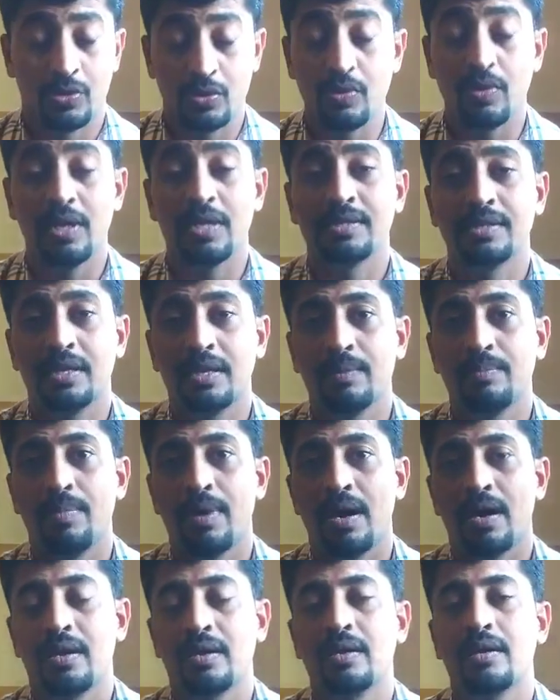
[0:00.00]
zoological
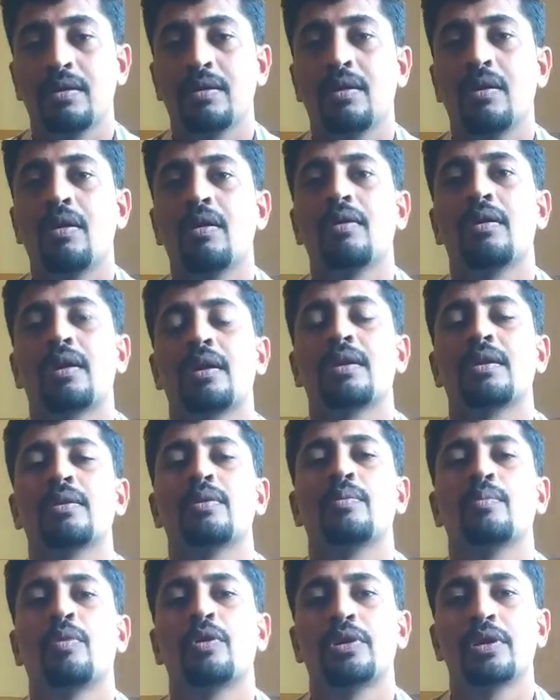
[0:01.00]
park or
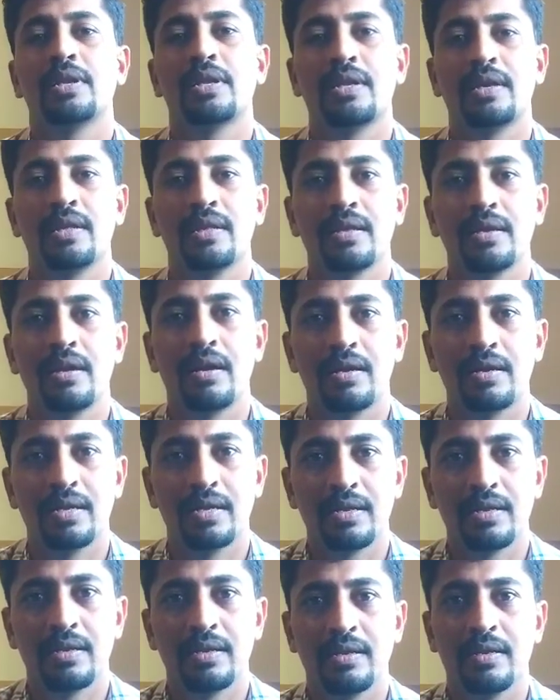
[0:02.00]
botanical
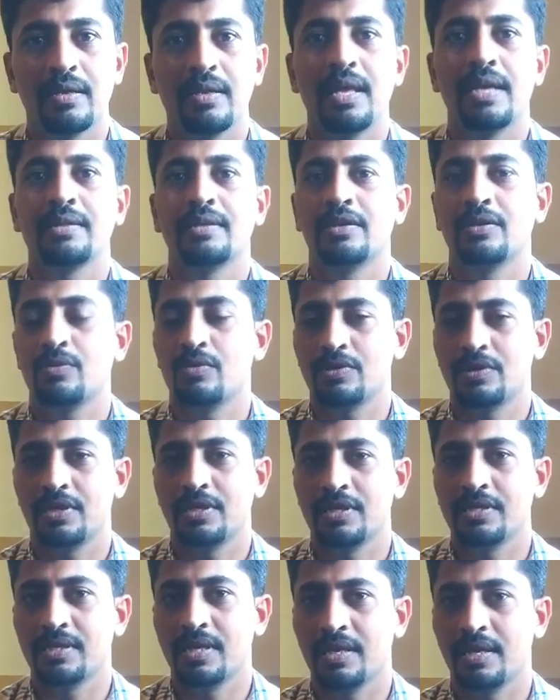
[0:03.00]
garden, like that
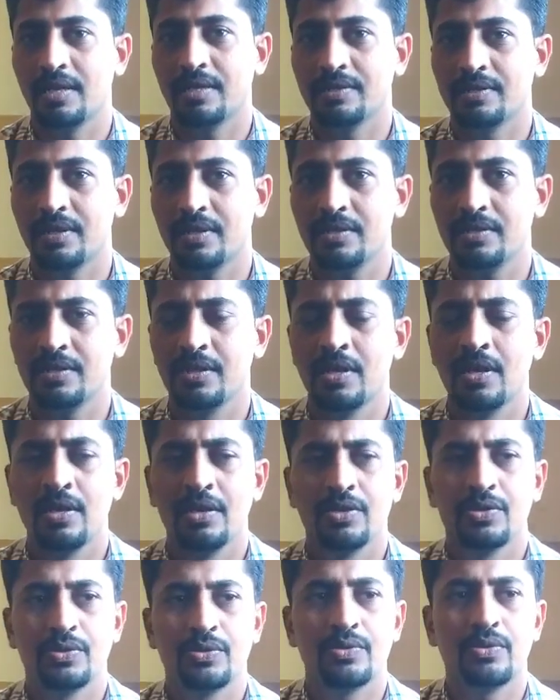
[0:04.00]
question is arises.
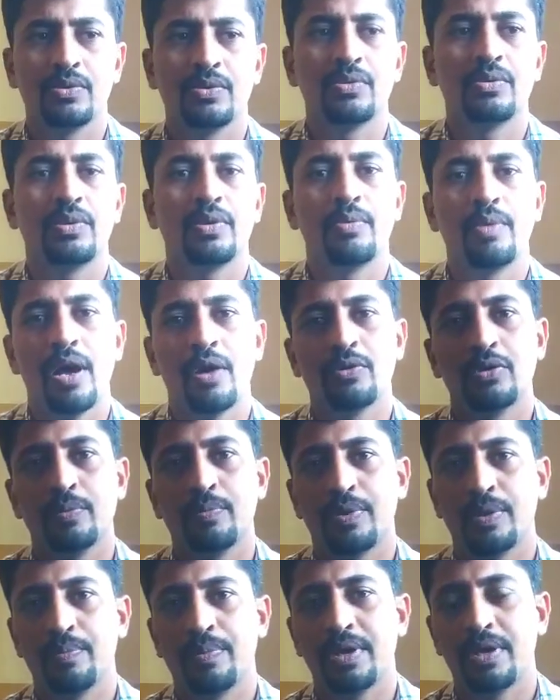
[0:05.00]
So you have to
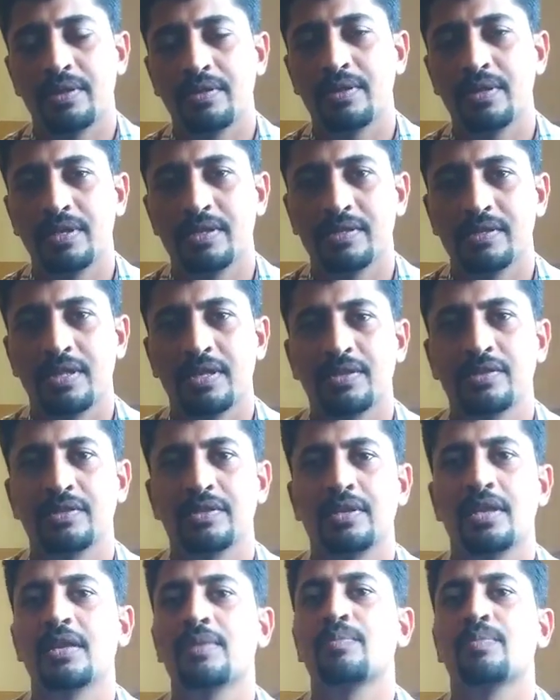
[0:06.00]
prepare these things
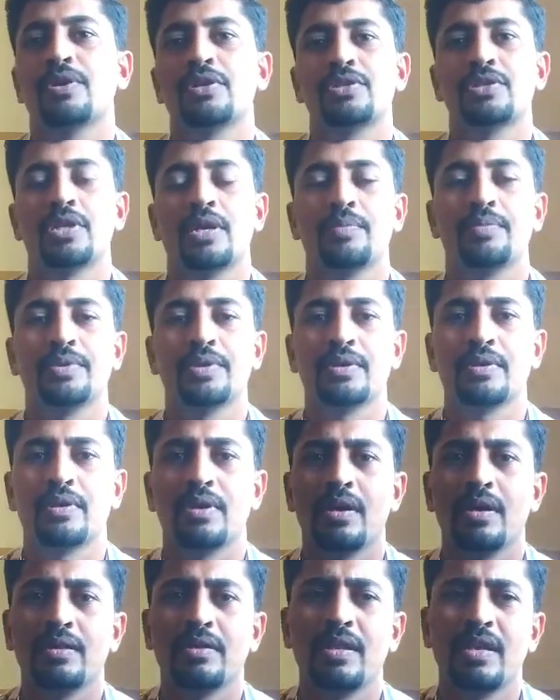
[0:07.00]
in first
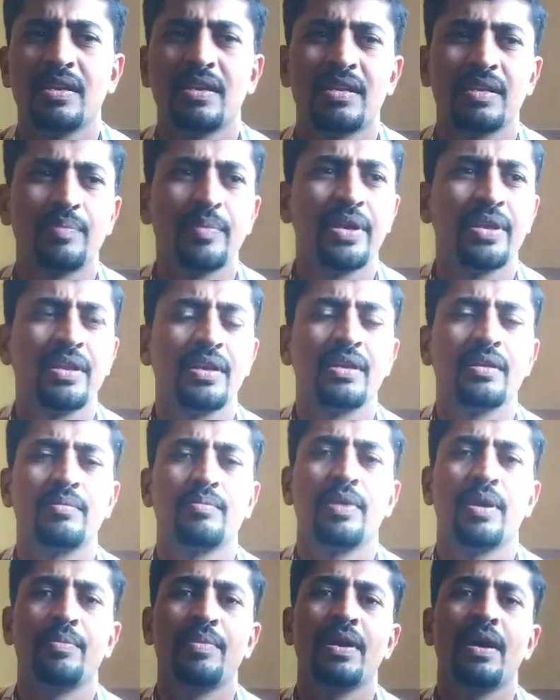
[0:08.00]
chapter. Then
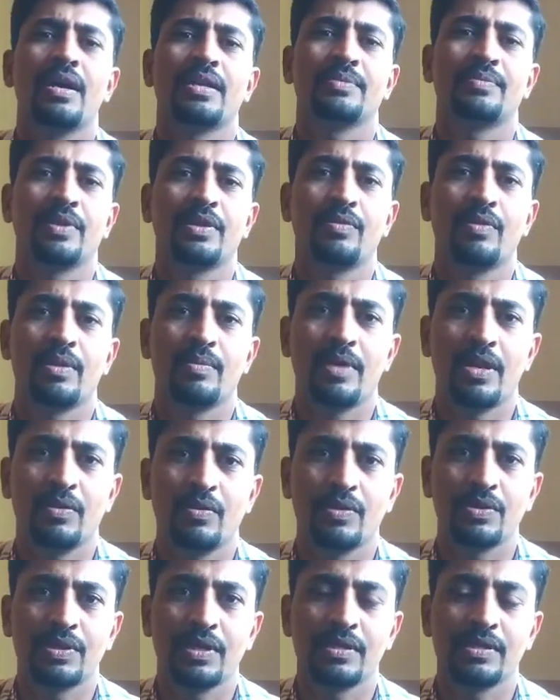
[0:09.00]
remaining maybe ask for the 1
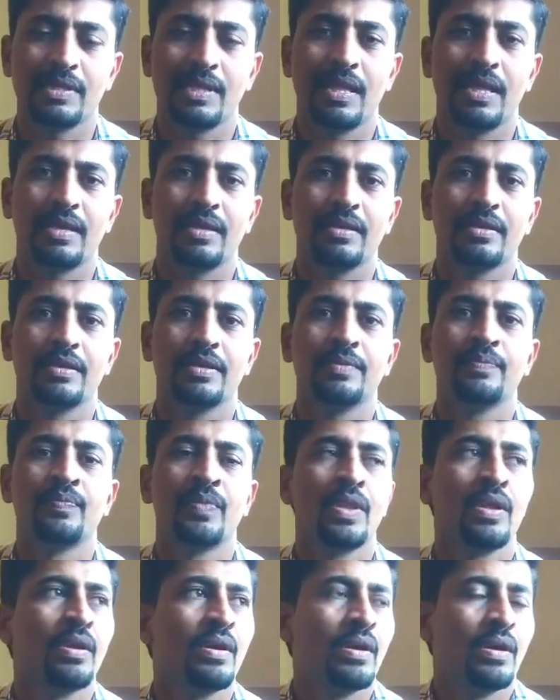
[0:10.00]
mark questions like
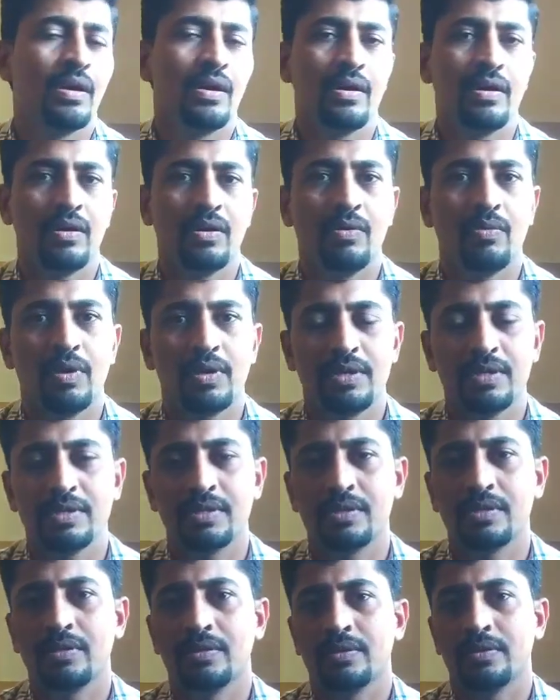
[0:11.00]
what is